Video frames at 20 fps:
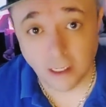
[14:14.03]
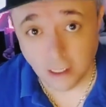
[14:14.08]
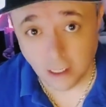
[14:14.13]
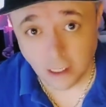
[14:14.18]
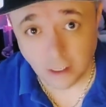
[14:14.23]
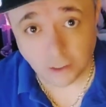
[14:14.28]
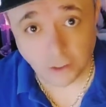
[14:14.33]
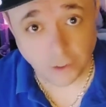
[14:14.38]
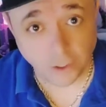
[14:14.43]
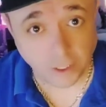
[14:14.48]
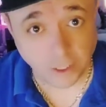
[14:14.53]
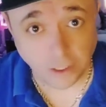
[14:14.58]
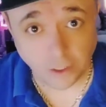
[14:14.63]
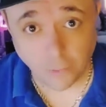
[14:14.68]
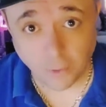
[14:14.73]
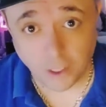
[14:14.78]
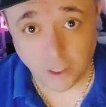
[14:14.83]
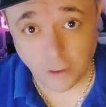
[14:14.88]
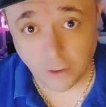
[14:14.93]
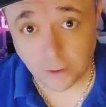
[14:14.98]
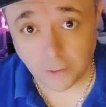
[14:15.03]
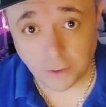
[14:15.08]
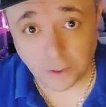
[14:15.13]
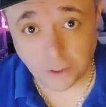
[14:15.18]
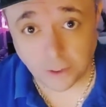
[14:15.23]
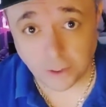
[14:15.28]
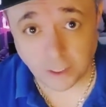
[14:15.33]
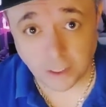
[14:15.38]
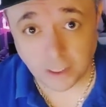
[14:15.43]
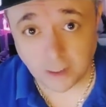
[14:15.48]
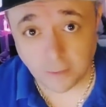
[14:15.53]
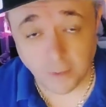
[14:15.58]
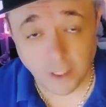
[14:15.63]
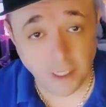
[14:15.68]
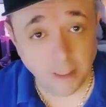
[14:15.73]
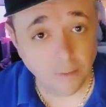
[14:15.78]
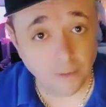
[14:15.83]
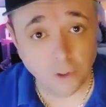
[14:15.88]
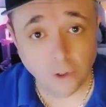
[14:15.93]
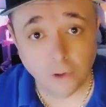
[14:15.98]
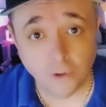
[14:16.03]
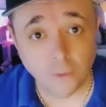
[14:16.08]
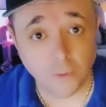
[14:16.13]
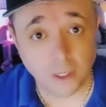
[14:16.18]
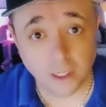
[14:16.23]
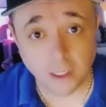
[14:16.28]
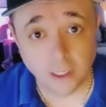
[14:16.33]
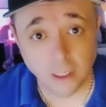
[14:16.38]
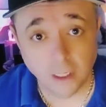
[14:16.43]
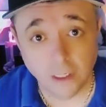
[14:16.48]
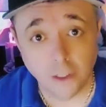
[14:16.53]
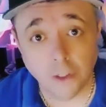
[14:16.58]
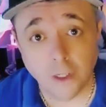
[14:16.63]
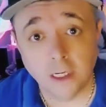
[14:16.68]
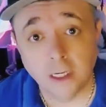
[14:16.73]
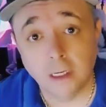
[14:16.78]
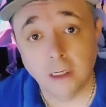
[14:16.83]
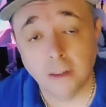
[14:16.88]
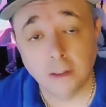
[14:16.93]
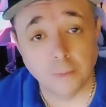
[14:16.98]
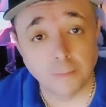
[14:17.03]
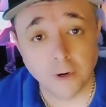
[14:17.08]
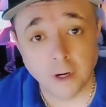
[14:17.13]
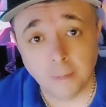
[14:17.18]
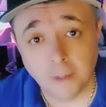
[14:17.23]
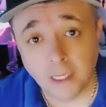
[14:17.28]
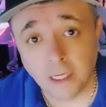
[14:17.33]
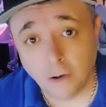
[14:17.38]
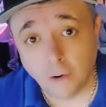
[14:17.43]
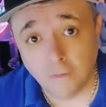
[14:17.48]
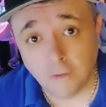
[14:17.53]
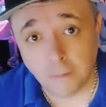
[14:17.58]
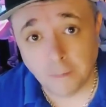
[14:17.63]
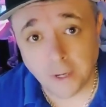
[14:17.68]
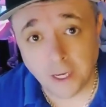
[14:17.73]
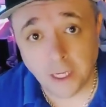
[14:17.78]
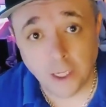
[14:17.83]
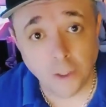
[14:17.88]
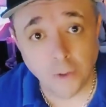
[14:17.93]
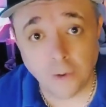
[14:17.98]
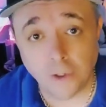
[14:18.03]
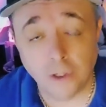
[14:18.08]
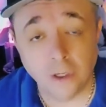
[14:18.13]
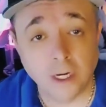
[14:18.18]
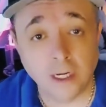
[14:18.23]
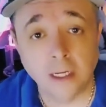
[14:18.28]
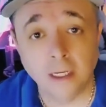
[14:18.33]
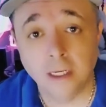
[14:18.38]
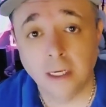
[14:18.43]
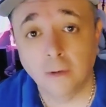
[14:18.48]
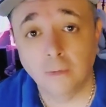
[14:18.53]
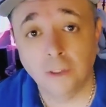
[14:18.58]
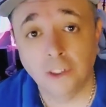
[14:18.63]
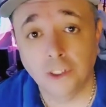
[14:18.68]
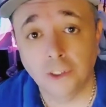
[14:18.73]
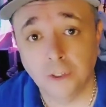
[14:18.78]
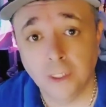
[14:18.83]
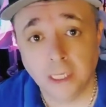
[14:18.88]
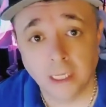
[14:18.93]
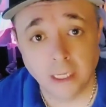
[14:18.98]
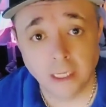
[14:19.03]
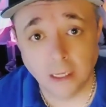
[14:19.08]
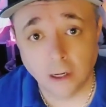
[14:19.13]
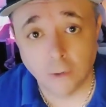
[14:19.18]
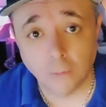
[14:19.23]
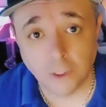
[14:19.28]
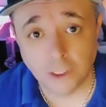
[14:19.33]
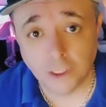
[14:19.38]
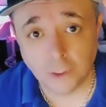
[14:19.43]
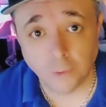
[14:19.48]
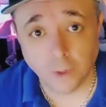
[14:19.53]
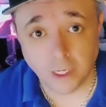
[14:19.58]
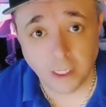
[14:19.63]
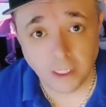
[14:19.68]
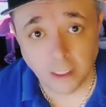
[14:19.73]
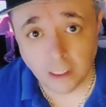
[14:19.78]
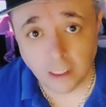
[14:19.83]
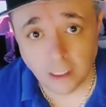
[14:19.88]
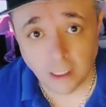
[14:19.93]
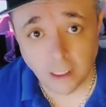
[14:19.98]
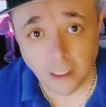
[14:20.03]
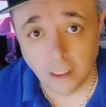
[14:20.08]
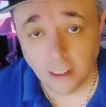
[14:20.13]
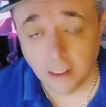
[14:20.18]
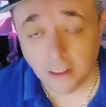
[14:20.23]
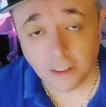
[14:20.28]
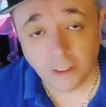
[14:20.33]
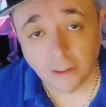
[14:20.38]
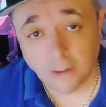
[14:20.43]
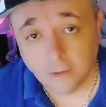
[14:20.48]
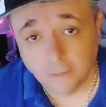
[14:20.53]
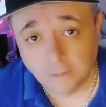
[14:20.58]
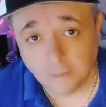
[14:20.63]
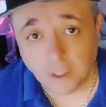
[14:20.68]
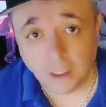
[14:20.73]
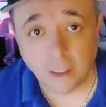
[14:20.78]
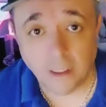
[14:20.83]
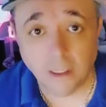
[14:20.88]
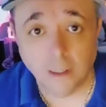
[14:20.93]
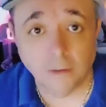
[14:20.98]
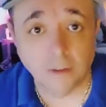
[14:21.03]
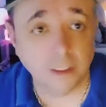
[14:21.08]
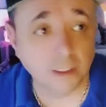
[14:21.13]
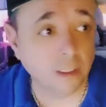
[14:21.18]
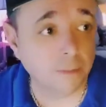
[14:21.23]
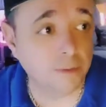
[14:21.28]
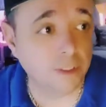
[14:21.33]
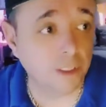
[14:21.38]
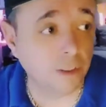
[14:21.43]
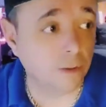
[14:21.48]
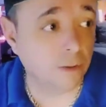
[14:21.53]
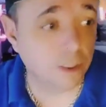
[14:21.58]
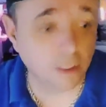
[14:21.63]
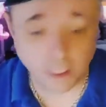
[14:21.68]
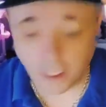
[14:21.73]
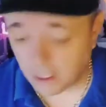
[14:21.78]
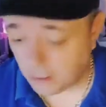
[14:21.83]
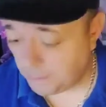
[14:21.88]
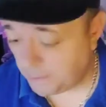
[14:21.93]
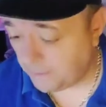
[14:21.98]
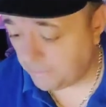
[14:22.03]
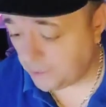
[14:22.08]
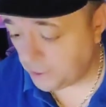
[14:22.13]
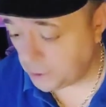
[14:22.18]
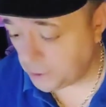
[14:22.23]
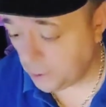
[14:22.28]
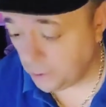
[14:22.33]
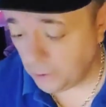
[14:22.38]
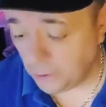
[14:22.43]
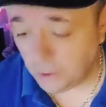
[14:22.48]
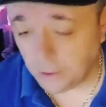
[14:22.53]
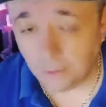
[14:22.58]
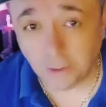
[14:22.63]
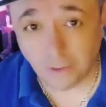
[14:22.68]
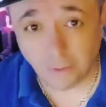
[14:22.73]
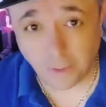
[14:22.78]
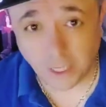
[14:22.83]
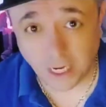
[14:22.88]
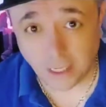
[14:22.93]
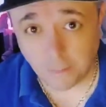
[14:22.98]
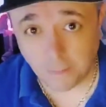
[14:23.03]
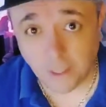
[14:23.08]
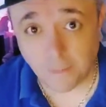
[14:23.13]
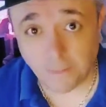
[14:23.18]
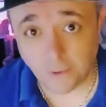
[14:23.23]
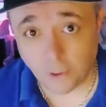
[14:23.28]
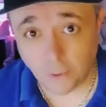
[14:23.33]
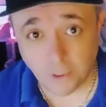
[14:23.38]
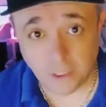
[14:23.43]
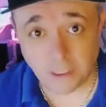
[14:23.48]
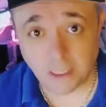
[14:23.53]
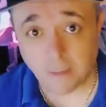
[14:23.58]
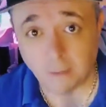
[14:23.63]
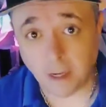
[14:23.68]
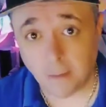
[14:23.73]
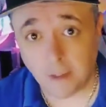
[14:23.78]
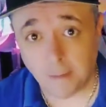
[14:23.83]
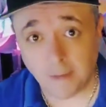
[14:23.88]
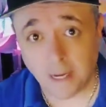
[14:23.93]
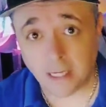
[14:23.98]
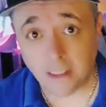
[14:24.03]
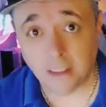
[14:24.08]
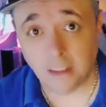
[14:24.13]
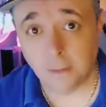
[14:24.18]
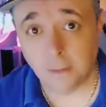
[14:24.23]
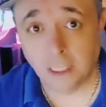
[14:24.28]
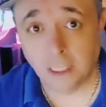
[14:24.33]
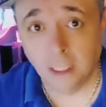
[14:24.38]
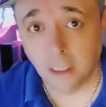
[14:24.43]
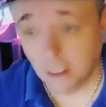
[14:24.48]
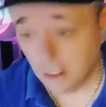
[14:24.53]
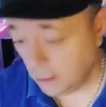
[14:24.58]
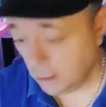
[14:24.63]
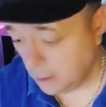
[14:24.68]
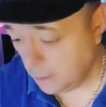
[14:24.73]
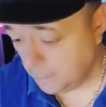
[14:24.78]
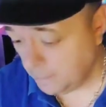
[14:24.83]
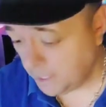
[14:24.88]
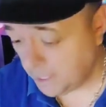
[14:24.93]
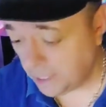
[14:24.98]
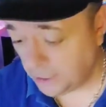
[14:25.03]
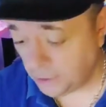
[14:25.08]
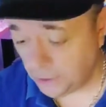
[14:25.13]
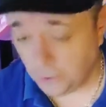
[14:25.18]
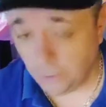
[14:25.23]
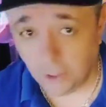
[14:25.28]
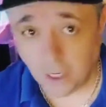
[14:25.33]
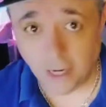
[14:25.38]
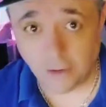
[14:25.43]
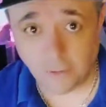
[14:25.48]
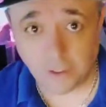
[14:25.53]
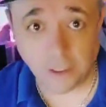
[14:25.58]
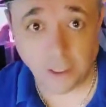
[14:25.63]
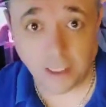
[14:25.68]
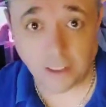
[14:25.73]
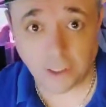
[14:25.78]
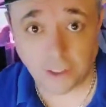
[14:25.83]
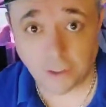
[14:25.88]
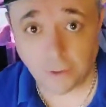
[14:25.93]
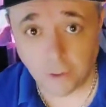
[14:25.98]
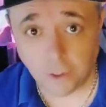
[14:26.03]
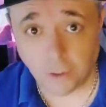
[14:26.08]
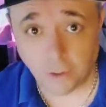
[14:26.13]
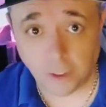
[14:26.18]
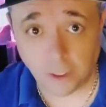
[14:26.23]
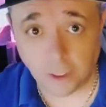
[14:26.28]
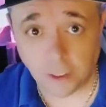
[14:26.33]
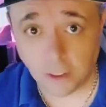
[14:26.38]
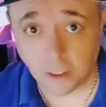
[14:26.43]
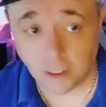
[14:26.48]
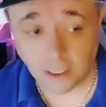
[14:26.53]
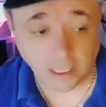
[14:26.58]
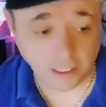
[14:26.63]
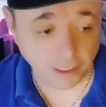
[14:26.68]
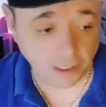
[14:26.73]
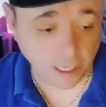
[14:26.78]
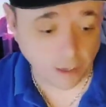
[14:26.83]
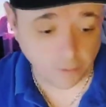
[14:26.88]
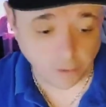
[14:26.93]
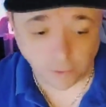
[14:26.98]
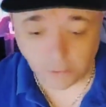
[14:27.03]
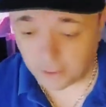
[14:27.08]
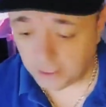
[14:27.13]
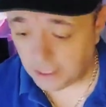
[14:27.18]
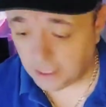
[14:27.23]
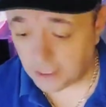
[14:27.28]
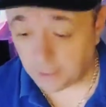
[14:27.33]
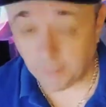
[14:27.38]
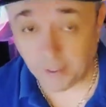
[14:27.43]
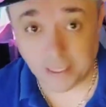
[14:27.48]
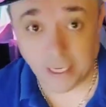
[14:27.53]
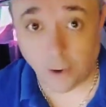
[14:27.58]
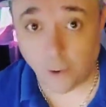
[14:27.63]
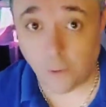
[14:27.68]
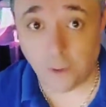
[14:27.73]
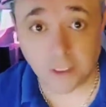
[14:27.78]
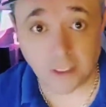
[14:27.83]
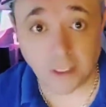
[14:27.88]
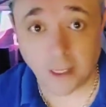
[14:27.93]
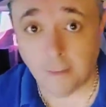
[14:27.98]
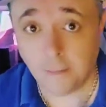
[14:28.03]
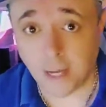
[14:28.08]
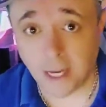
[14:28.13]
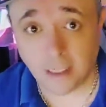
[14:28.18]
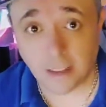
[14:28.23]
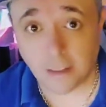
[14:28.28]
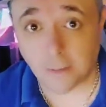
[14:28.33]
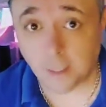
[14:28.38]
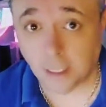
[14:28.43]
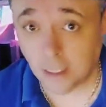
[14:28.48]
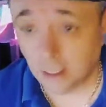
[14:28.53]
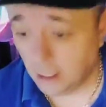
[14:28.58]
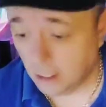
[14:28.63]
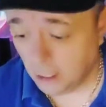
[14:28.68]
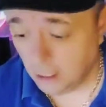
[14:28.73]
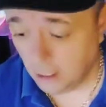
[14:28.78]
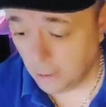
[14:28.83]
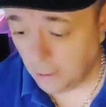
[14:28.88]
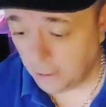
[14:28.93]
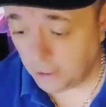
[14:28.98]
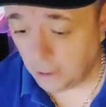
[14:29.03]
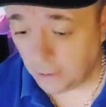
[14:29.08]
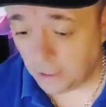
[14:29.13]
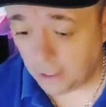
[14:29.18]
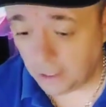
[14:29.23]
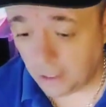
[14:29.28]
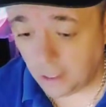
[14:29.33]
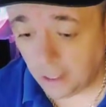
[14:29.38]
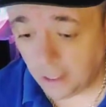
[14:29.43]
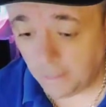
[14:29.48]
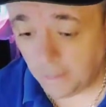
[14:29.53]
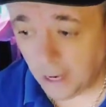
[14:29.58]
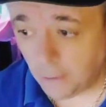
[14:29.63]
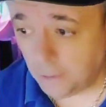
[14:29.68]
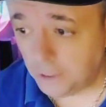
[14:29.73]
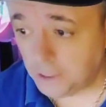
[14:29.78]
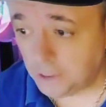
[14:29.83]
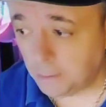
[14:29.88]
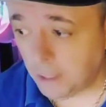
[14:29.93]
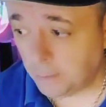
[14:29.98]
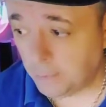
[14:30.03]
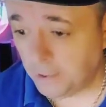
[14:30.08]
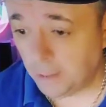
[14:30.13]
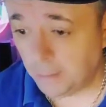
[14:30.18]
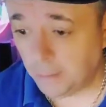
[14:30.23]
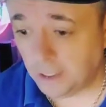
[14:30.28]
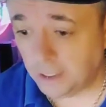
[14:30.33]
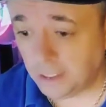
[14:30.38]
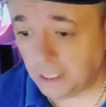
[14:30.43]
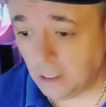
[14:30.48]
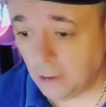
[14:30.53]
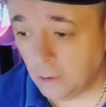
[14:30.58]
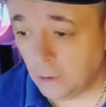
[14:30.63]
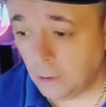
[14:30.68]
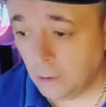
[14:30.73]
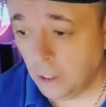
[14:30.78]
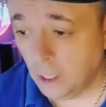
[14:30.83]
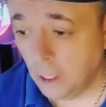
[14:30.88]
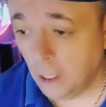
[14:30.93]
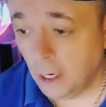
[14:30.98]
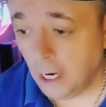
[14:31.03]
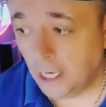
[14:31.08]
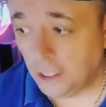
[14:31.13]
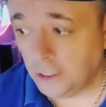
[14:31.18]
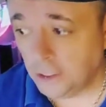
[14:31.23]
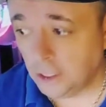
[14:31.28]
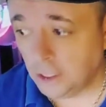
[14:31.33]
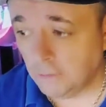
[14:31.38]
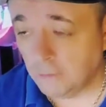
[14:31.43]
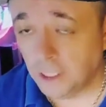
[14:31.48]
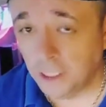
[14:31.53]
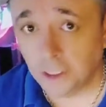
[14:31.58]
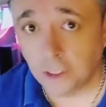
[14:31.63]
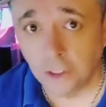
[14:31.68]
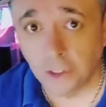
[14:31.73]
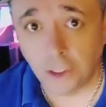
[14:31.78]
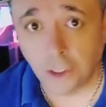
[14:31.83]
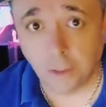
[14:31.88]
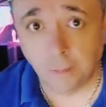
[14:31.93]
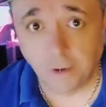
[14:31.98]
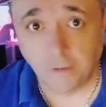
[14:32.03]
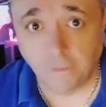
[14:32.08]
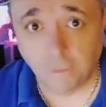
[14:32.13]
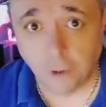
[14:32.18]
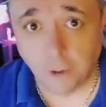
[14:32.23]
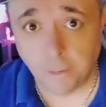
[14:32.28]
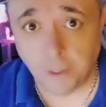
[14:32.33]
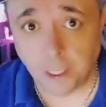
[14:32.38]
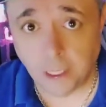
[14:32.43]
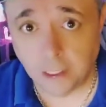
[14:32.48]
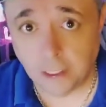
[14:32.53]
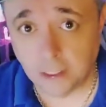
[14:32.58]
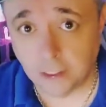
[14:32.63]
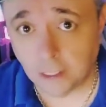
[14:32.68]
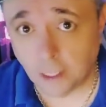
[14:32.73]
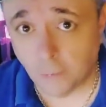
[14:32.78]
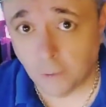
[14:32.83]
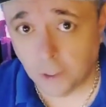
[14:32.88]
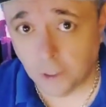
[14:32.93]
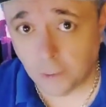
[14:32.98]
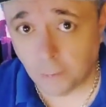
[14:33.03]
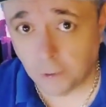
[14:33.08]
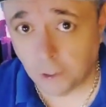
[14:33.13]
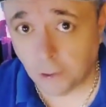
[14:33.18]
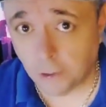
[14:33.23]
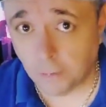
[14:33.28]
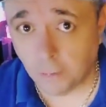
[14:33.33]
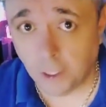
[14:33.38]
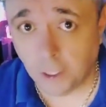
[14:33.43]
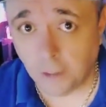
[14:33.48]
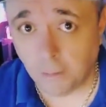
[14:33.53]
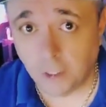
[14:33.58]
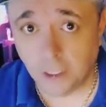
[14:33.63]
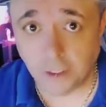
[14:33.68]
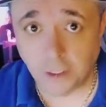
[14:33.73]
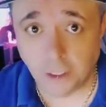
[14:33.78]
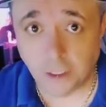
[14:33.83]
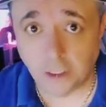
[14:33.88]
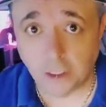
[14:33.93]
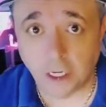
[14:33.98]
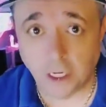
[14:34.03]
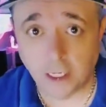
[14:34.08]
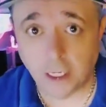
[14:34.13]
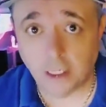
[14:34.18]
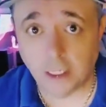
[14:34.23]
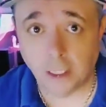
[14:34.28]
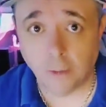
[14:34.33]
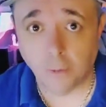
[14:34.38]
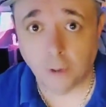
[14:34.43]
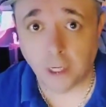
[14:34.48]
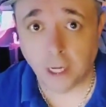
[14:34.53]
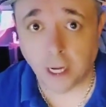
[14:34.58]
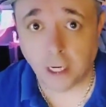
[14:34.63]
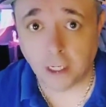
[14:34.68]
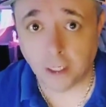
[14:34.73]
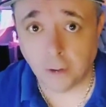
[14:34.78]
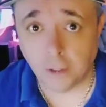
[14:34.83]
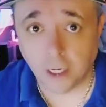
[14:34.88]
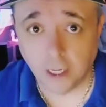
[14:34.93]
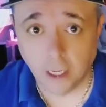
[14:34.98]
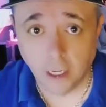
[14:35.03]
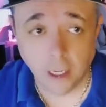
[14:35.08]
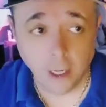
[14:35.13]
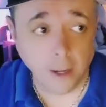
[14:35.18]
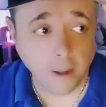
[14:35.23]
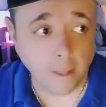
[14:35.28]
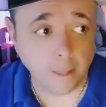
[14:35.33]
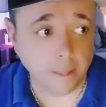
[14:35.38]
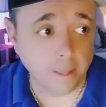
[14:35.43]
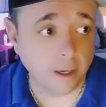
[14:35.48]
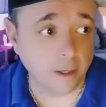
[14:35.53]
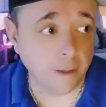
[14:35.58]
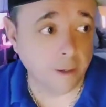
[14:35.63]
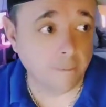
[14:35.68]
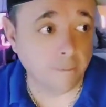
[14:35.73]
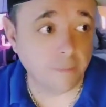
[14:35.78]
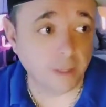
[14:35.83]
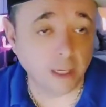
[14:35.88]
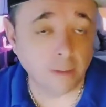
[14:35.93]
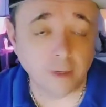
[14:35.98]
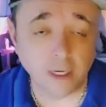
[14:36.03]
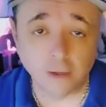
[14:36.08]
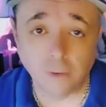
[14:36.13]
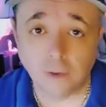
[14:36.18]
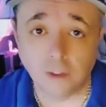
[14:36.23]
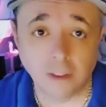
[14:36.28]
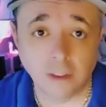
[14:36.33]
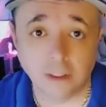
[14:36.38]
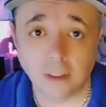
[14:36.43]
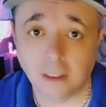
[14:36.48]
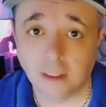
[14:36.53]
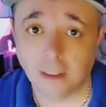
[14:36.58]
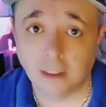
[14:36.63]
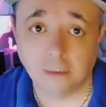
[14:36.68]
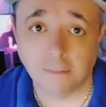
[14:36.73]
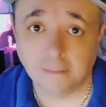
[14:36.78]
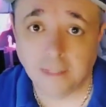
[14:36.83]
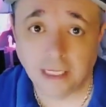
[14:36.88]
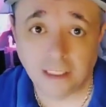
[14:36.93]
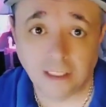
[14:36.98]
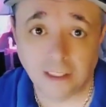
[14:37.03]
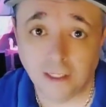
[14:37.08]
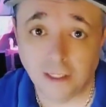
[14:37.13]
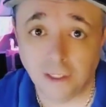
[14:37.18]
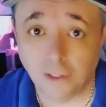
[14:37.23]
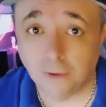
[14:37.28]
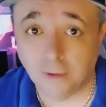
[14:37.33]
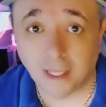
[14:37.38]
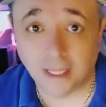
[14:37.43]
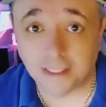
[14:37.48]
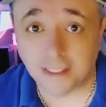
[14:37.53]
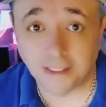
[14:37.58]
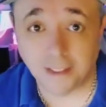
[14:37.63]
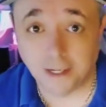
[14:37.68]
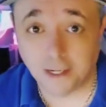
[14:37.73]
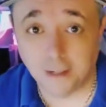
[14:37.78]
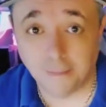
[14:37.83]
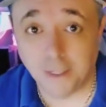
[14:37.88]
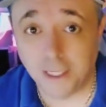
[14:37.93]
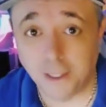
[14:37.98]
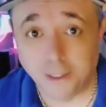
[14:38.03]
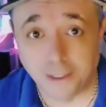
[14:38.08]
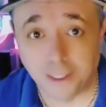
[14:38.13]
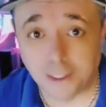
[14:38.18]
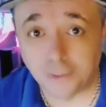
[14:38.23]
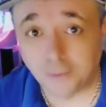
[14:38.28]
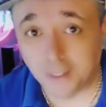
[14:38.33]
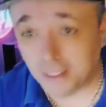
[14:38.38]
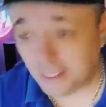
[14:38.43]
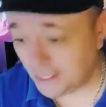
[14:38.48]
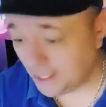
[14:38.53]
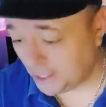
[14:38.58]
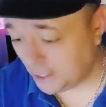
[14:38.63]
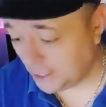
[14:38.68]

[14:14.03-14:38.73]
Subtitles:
you want to go to a circus medium, go to one. They're probably going to overpay you. You're not going to get what you need or what you want to hear. So, you know, it's up to you. Good luck. But eventually, you kind of people always end up coming back to me because you got screwed. And that's how it always is. They always come back to me. Then I always remember them. They'll say, oh, I should have listened to you before because I went to another medium on TikTok and they weren't accurate. I'm like, well, that's on you. That's not on me. You just wasted your time